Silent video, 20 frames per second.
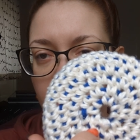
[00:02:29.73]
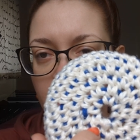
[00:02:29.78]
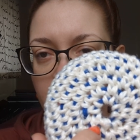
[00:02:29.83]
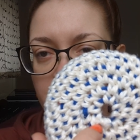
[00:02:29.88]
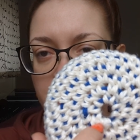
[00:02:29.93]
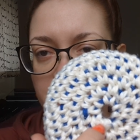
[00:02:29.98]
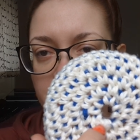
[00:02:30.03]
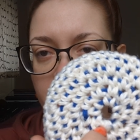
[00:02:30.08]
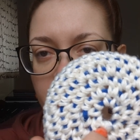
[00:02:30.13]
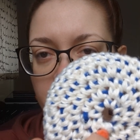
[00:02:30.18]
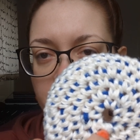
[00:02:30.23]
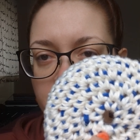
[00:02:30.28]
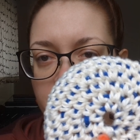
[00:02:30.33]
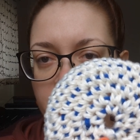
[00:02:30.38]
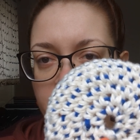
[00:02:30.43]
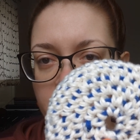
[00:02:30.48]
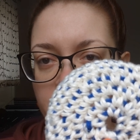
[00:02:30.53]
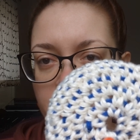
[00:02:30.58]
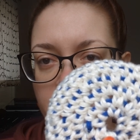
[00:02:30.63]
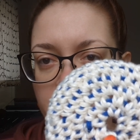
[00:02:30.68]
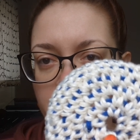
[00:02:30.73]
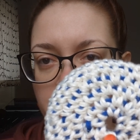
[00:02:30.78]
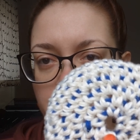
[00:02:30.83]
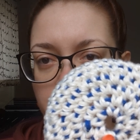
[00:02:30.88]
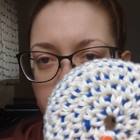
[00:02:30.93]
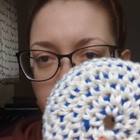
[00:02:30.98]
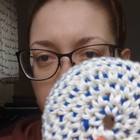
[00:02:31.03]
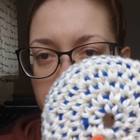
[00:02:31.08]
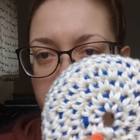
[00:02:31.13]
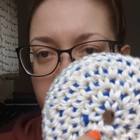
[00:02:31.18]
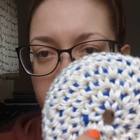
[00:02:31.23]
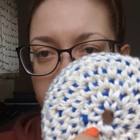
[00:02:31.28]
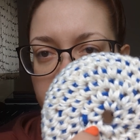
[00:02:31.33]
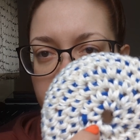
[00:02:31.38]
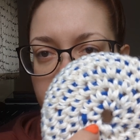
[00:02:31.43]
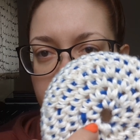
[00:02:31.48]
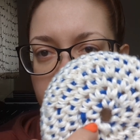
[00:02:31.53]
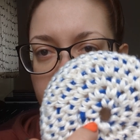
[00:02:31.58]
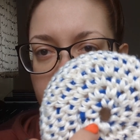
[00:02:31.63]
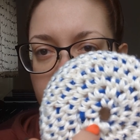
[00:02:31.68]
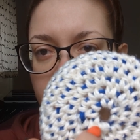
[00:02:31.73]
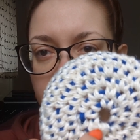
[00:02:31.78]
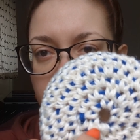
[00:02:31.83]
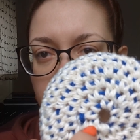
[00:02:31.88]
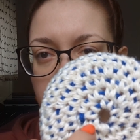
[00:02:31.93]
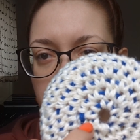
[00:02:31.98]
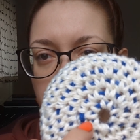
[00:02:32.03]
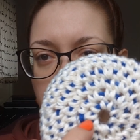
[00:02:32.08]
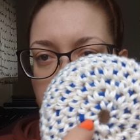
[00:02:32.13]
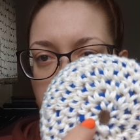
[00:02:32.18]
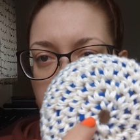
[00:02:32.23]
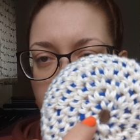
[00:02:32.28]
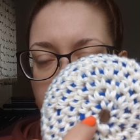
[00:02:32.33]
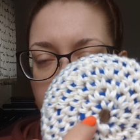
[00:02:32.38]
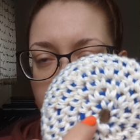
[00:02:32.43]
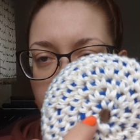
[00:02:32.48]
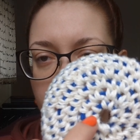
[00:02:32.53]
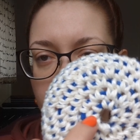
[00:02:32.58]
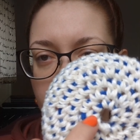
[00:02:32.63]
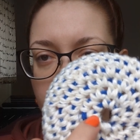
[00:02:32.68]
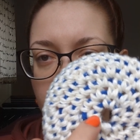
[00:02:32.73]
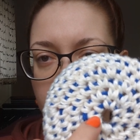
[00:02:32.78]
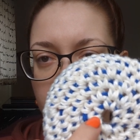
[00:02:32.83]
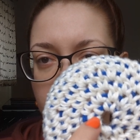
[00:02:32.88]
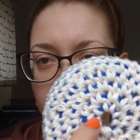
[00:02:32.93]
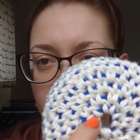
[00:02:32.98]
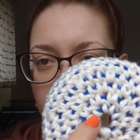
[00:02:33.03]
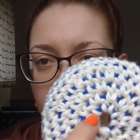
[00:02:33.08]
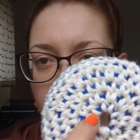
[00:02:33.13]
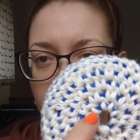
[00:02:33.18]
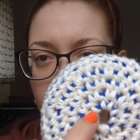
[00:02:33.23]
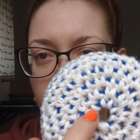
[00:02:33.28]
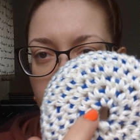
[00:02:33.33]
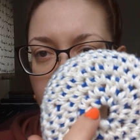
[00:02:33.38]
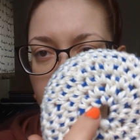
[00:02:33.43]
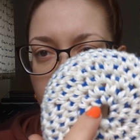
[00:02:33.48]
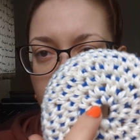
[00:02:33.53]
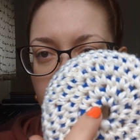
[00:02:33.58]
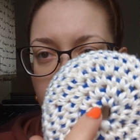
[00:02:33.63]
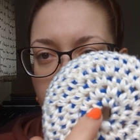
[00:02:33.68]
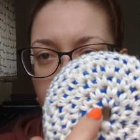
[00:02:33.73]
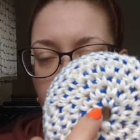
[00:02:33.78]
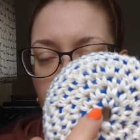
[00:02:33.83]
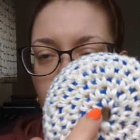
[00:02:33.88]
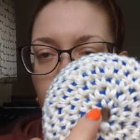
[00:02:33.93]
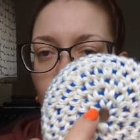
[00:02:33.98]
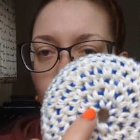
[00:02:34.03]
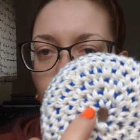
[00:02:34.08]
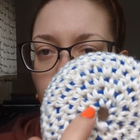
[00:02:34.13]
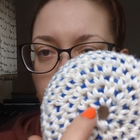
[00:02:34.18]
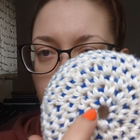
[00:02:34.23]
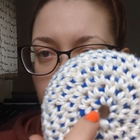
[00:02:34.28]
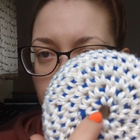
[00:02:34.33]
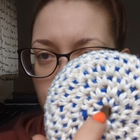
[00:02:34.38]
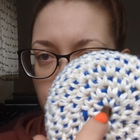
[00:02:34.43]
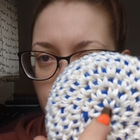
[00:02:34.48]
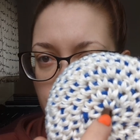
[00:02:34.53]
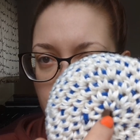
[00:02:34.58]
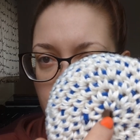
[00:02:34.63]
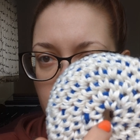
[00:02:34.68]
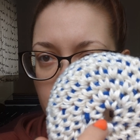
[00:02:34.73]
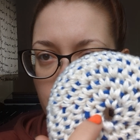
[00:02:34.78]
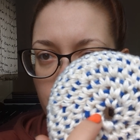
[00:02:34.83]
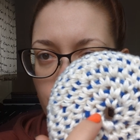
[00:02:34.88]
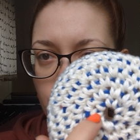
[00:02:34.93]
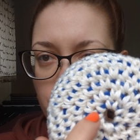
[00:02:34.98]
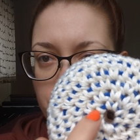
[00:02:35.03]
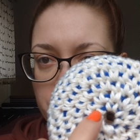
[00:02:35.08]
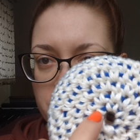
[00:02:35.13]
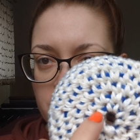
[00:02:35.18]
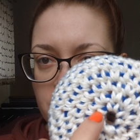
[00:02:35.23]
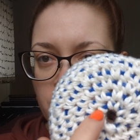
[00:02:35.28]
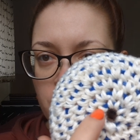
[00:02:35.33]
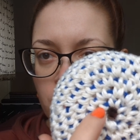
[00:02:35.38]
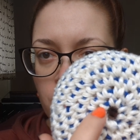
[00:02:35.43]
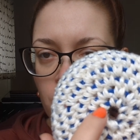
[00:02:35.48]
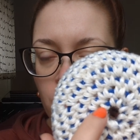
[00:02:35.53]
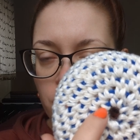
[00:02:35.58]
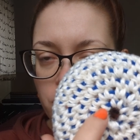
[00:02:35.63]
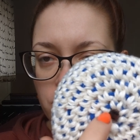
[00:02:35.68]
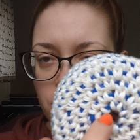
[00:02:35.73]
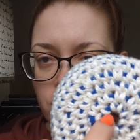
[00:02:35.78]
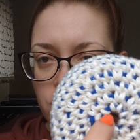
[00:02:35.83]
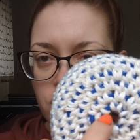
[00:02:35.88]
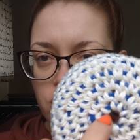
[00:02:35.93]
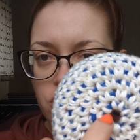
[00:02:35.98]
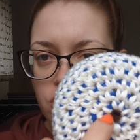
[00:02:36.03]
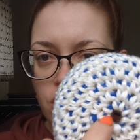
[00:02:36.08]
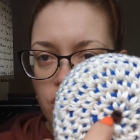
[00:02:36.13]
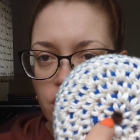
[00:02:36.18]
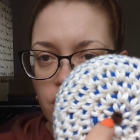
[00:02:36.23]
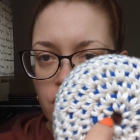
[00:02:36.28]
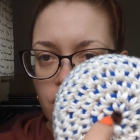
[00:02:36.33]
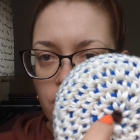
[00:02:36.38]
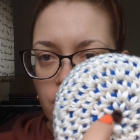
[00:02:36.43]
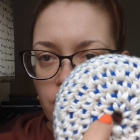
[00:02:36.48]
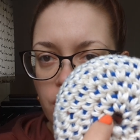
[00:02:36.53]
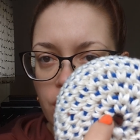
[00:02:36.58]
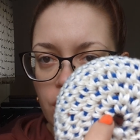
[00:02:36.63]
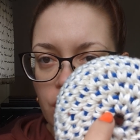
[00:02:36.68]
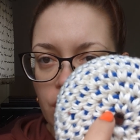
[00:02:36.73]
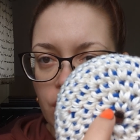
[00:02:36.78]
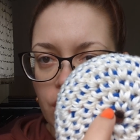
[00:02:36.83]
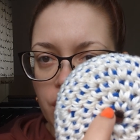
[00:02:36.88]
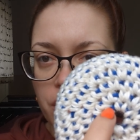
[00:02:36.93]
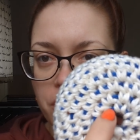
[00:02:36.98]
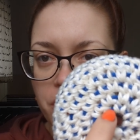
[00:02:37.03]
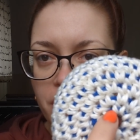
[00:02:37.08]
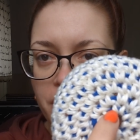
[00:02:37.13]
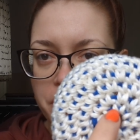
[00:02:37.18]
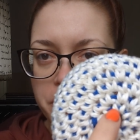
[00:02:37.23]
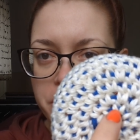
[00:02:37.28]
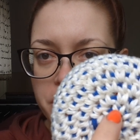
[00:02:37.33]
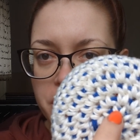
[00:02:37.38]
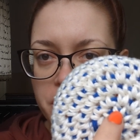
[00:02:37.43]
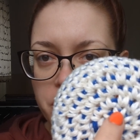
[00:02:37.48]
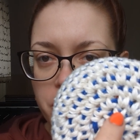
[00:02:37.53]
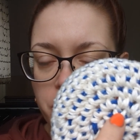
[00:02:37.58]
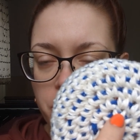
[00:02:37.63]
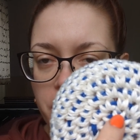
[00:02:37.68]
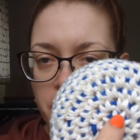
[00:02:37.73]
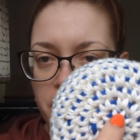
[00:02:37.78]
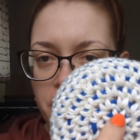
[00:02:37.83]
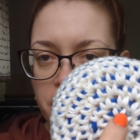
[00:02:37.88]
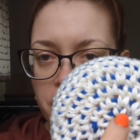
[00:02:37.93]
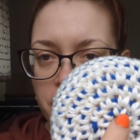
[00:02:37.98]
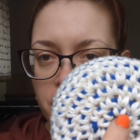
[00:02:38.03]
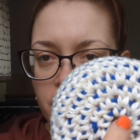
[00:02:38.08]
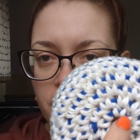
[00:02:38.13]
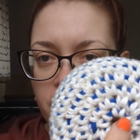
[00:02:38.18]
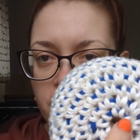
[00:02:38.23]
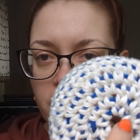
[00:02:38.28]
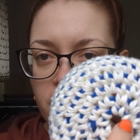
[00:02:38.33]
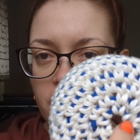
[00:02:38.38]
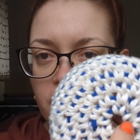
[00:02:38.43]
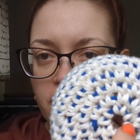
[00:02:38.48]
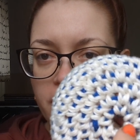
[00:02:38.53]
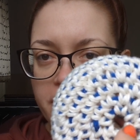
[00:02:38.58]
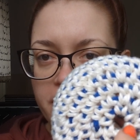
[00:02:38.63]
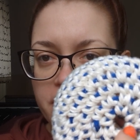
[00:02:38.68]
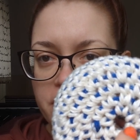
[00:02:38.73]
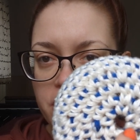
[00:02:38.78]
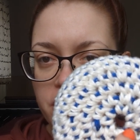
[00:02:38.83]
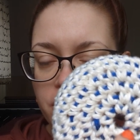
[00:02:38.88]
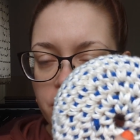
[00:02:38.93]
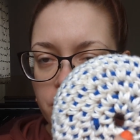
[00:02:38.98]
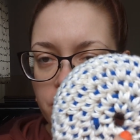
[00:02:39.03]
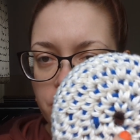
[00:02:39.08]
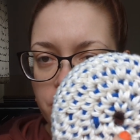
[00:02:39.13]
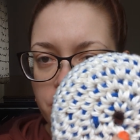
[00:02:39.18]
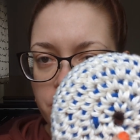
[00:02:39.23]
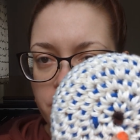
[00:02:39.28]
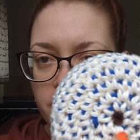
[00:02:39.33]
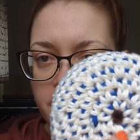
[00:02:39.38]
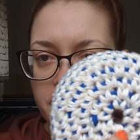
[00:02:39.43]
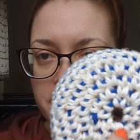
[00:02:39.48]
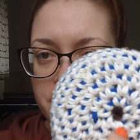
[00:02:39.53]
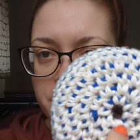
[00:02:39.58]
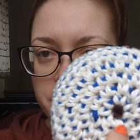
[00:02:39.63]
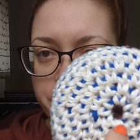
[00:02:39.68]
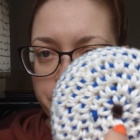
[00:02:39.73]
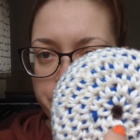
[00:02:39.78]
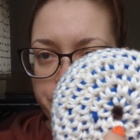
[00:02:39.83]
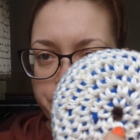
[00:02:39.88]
and then repeatedly making knots, loops and knots around it with another thread.